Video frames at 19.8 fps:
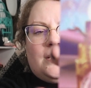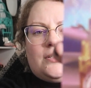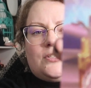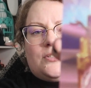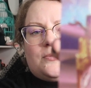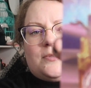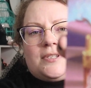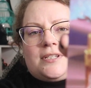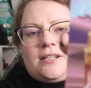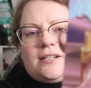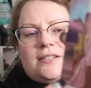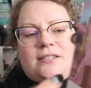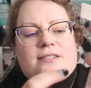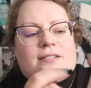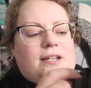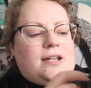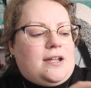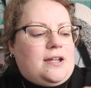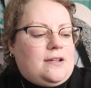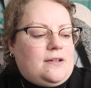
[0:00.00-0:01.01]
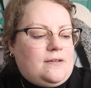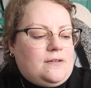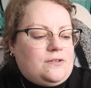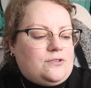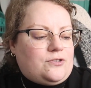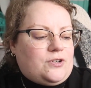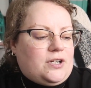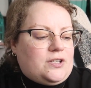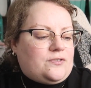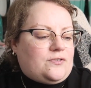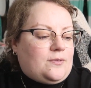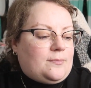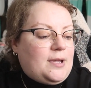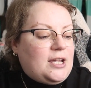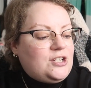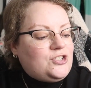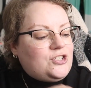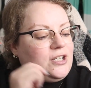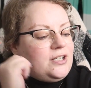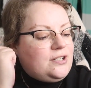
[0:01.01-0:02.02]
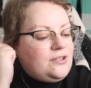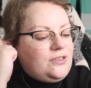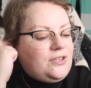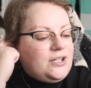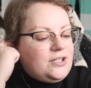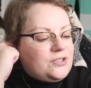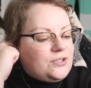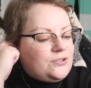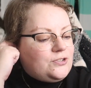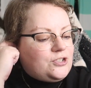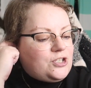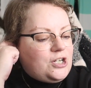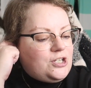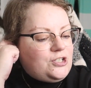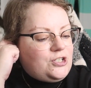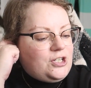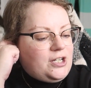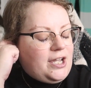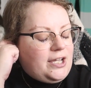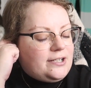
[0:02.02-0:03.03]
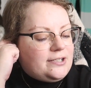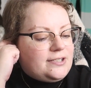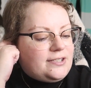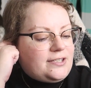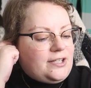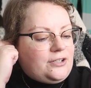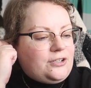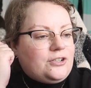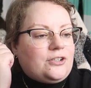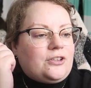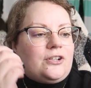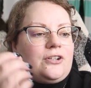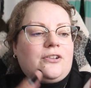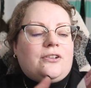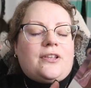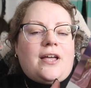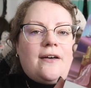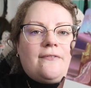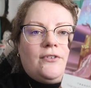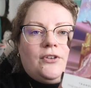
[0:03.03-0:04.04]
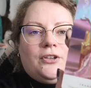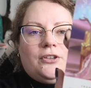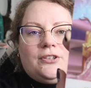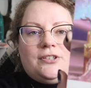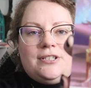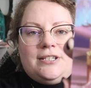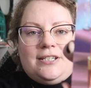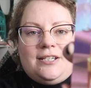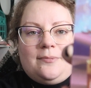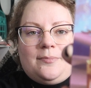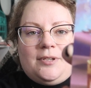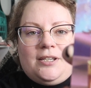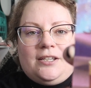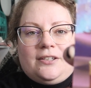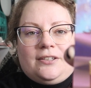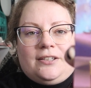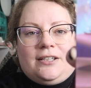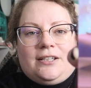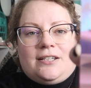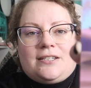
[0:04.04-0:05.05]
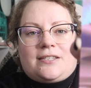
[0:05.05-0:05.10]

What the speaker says: So it's going to say, transformation, things are changing at a cellular level, deep healing.